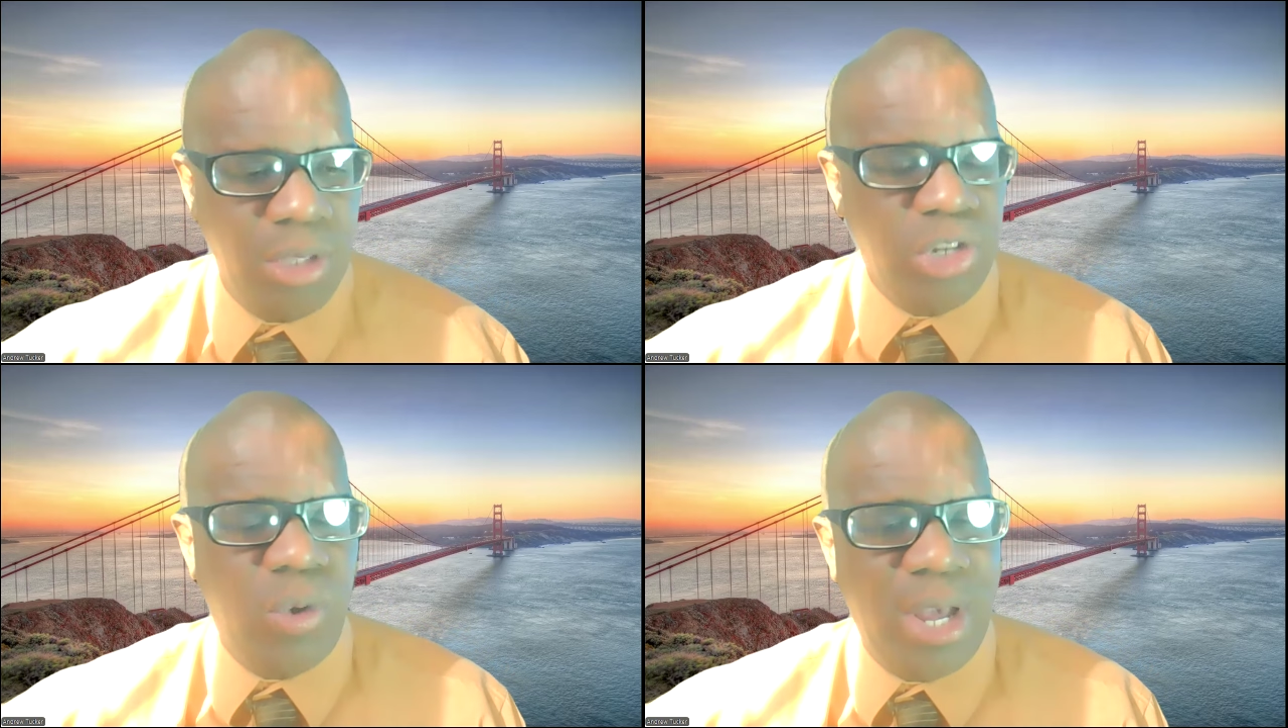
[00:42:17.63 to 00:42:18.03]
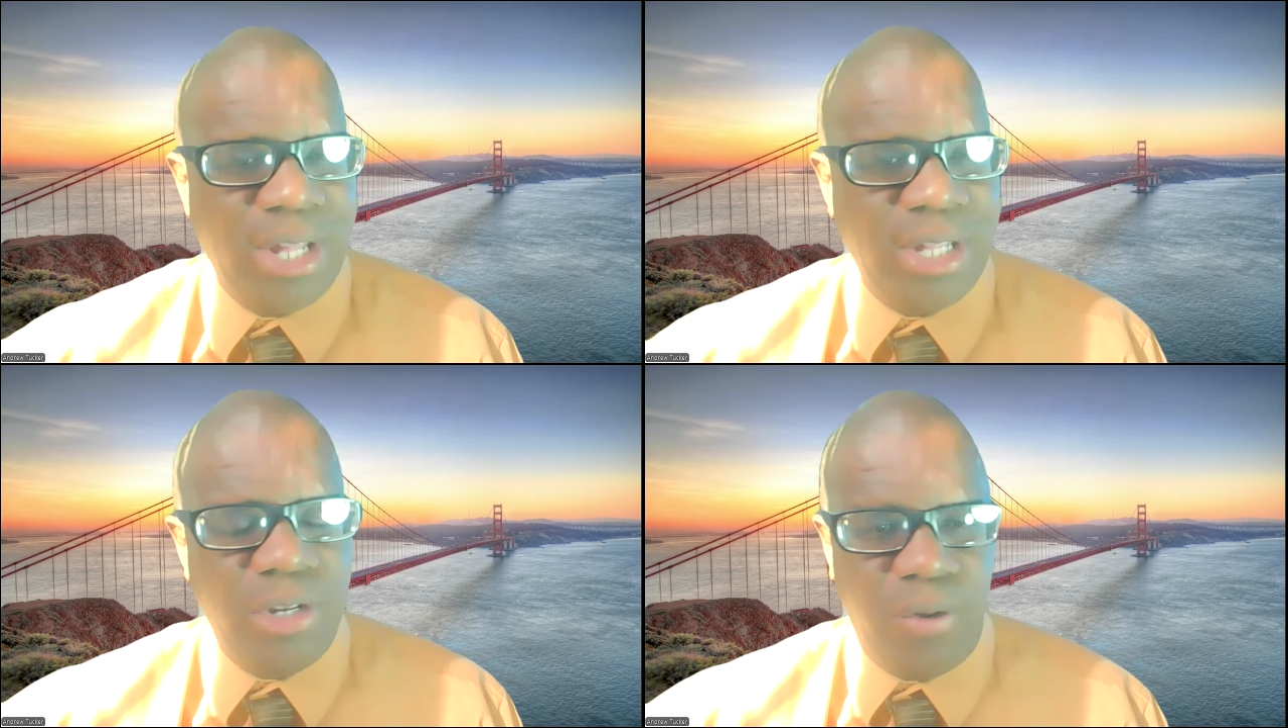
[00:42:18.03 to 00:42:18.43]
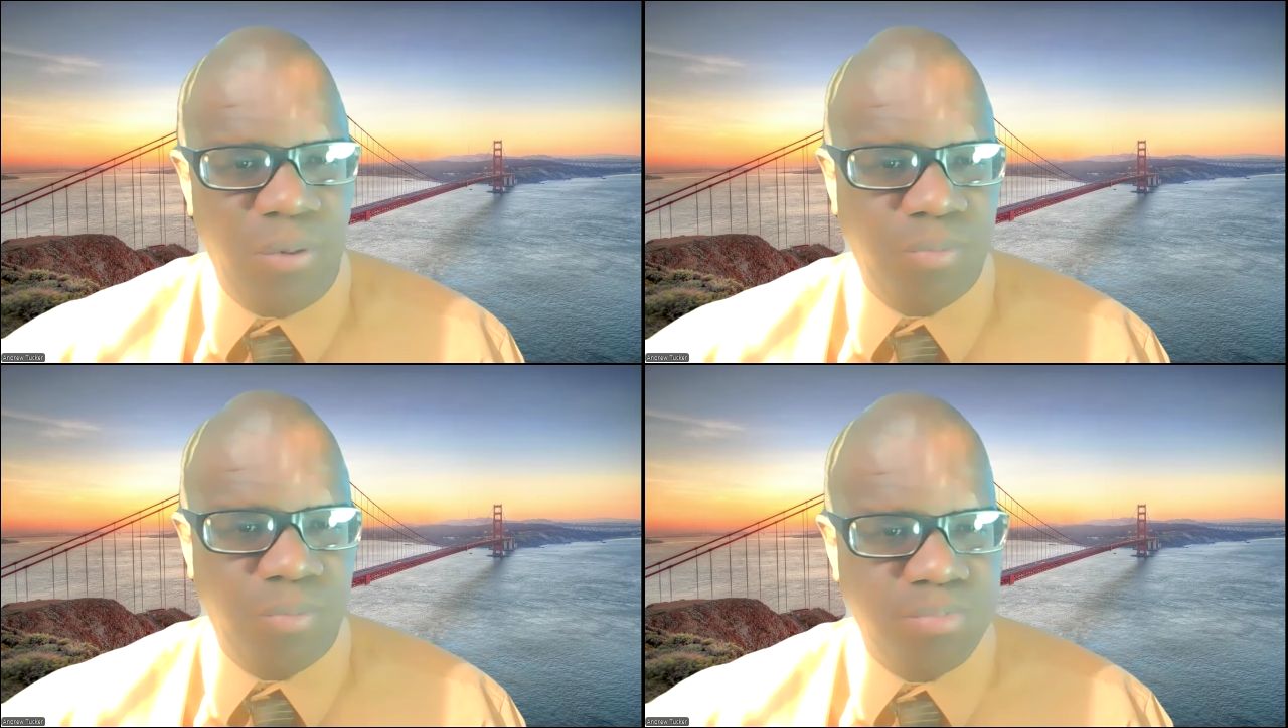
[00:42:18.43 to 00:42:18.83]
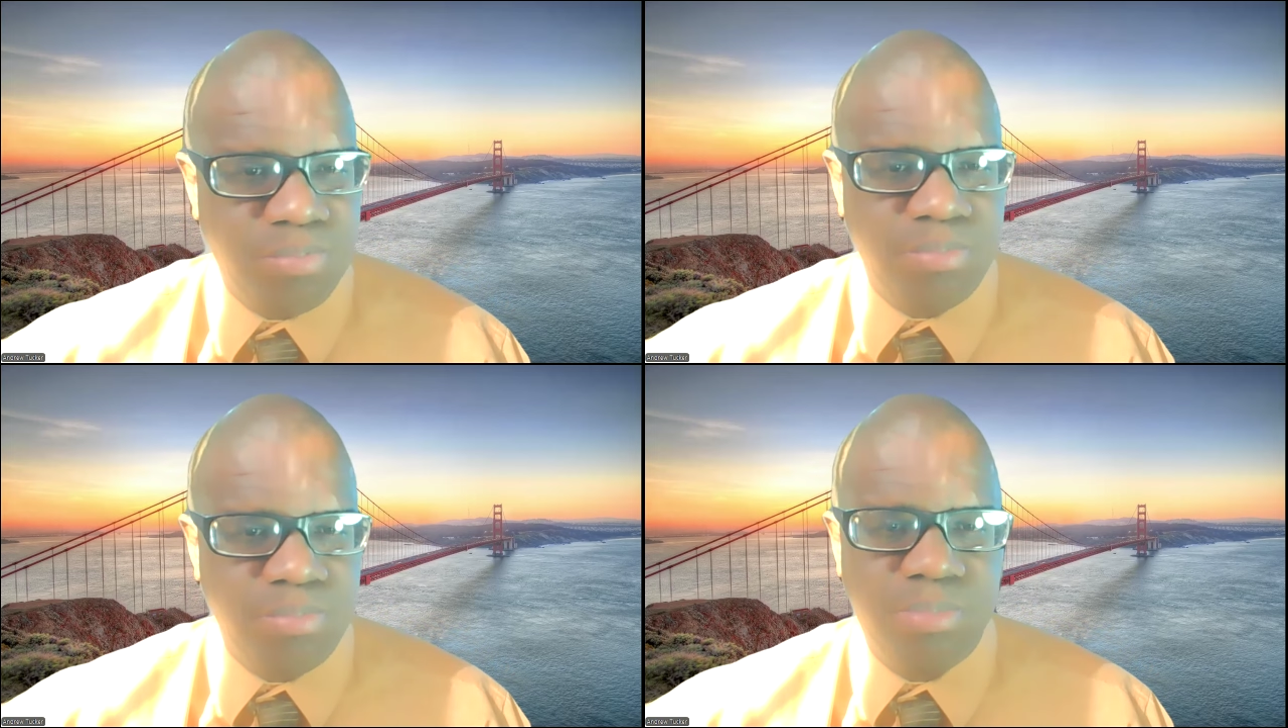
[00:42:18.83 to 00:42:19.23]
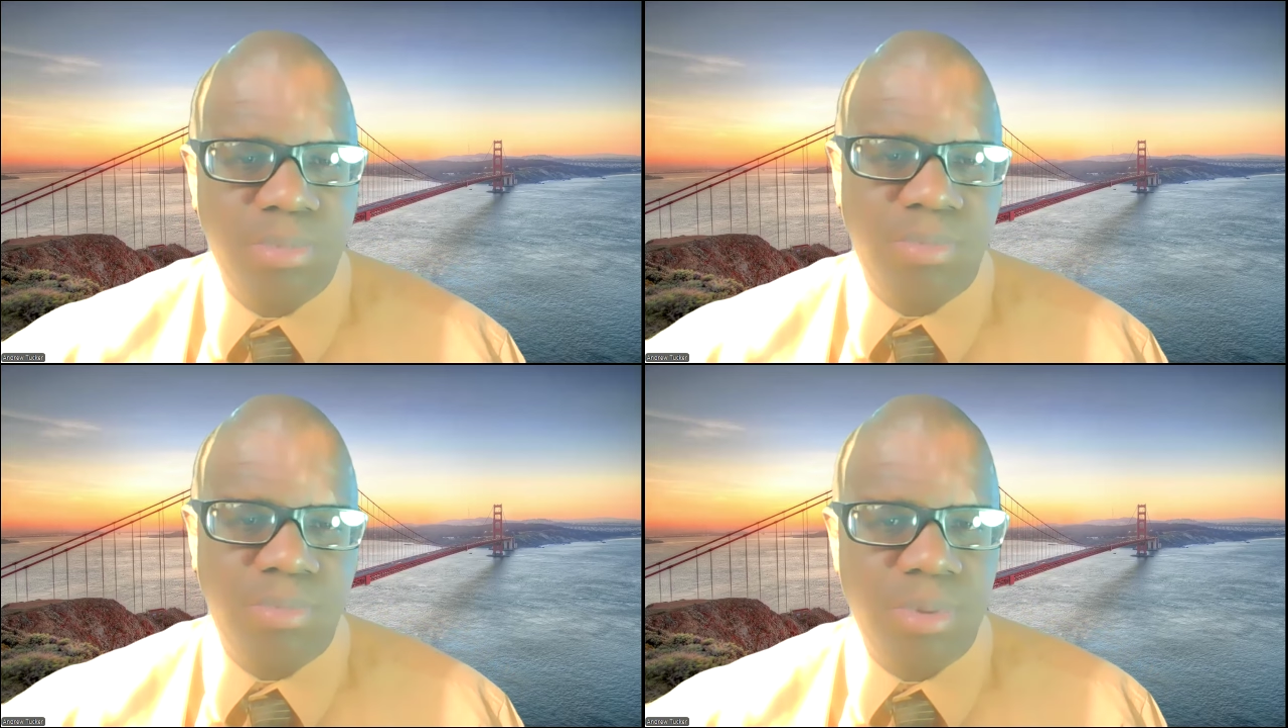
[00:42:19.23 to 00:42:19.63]
you know, you know,
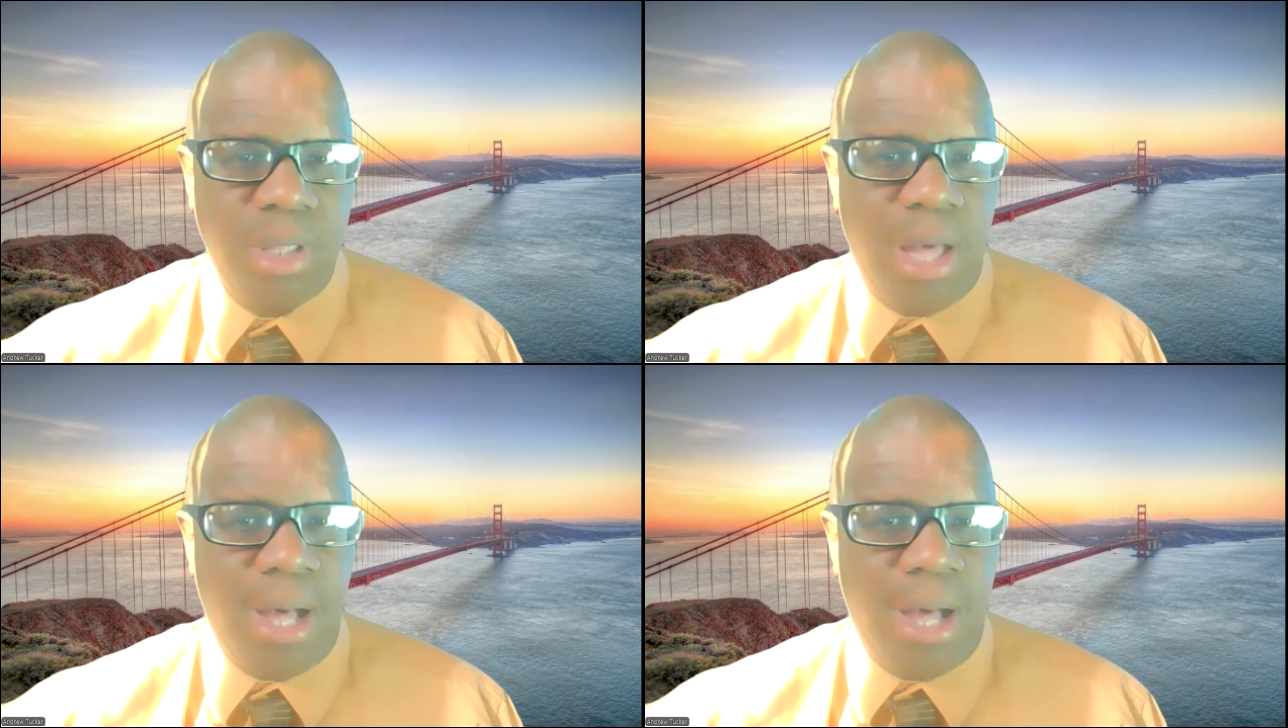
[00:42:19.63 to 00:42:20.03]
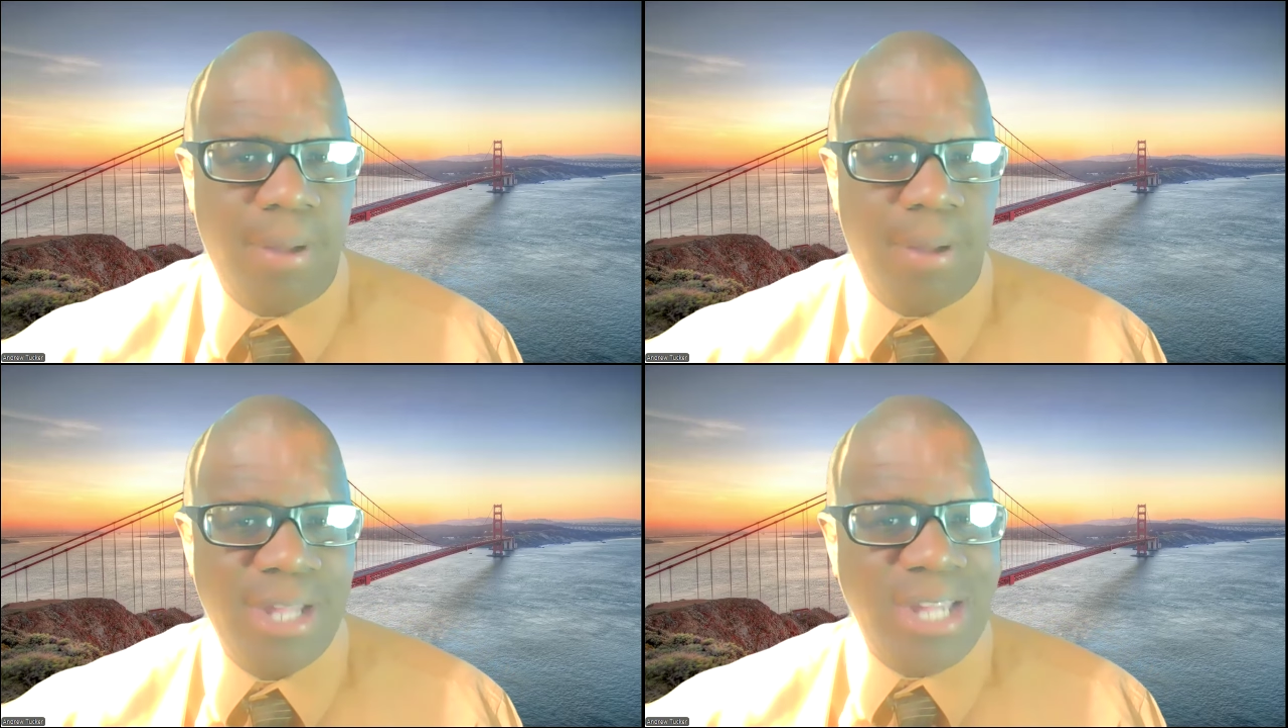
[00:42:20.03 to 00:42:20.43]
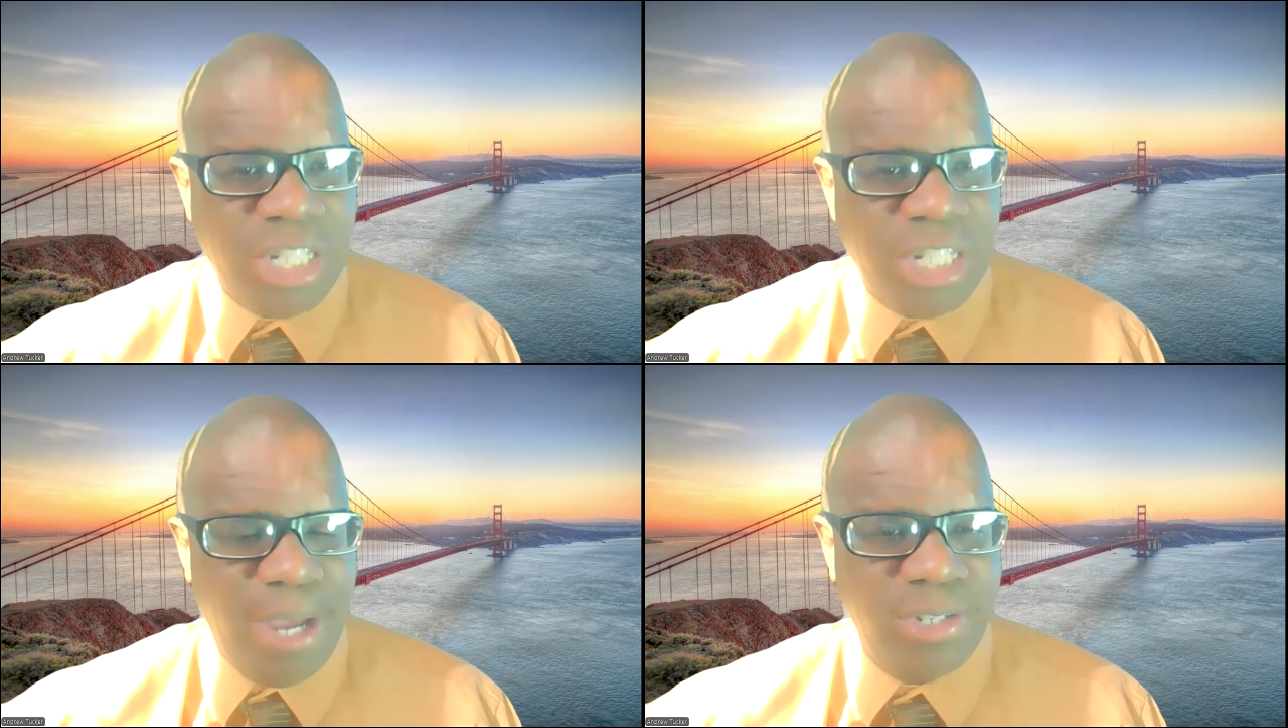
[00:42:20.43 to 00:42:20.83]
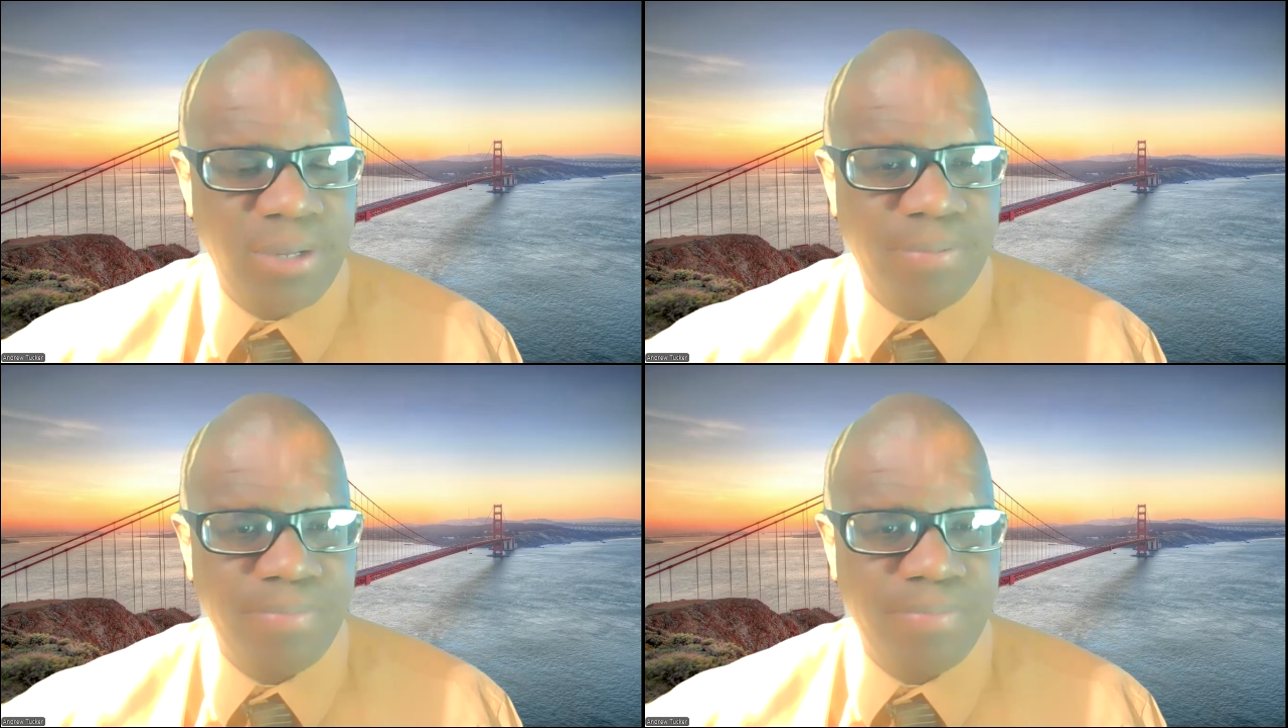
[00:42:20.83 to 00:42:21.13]
uh, assessment